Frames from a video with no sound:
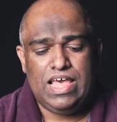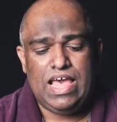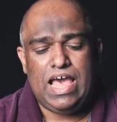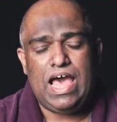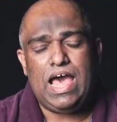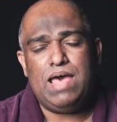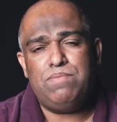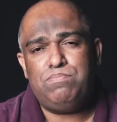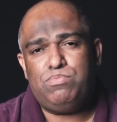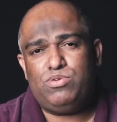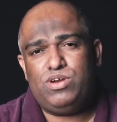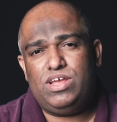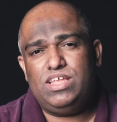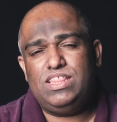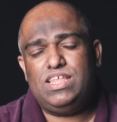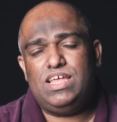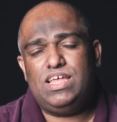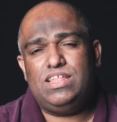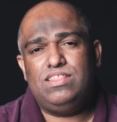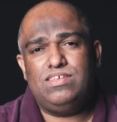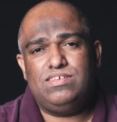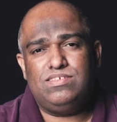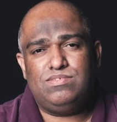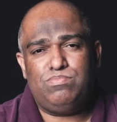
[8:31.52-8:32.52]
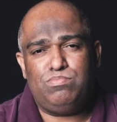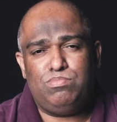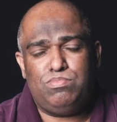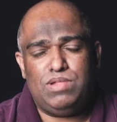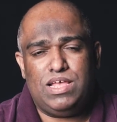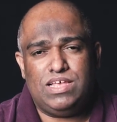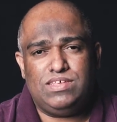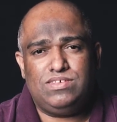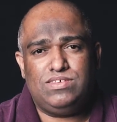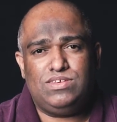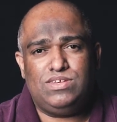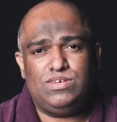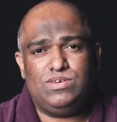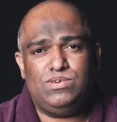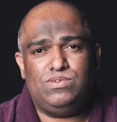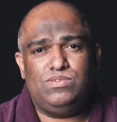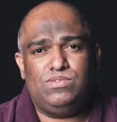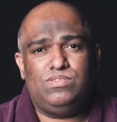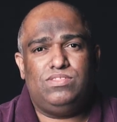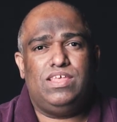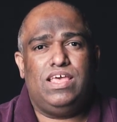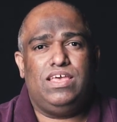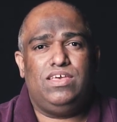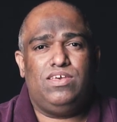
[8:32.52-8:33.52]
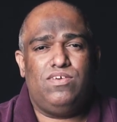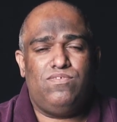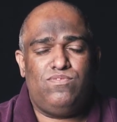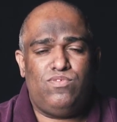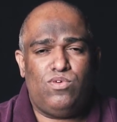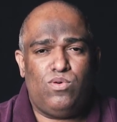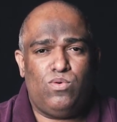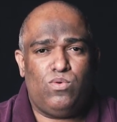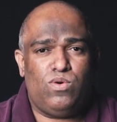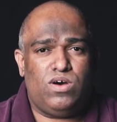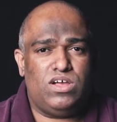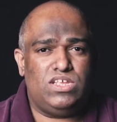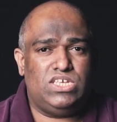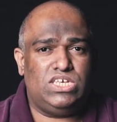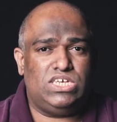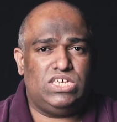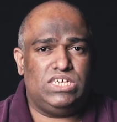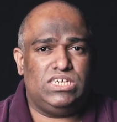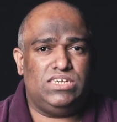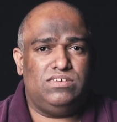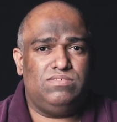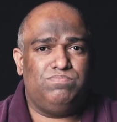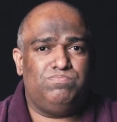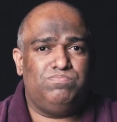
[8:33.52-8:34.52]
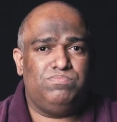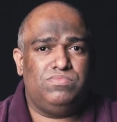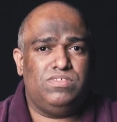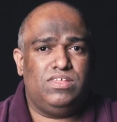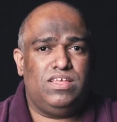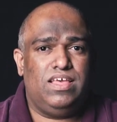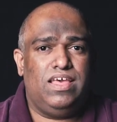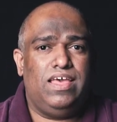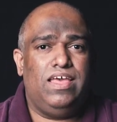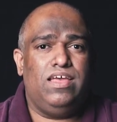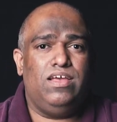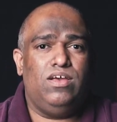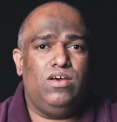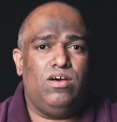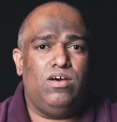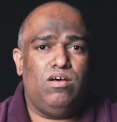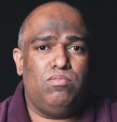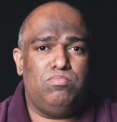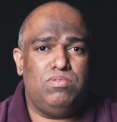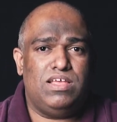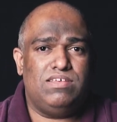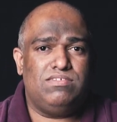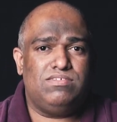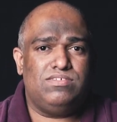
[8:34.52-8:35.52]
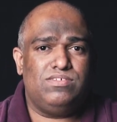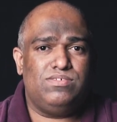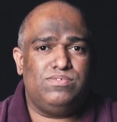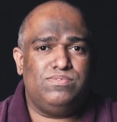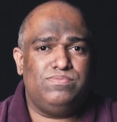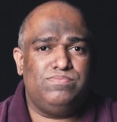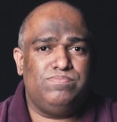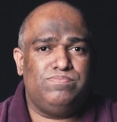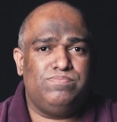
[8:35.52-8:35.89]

I pray that this blessed you. Thank you for watching, and God bless you.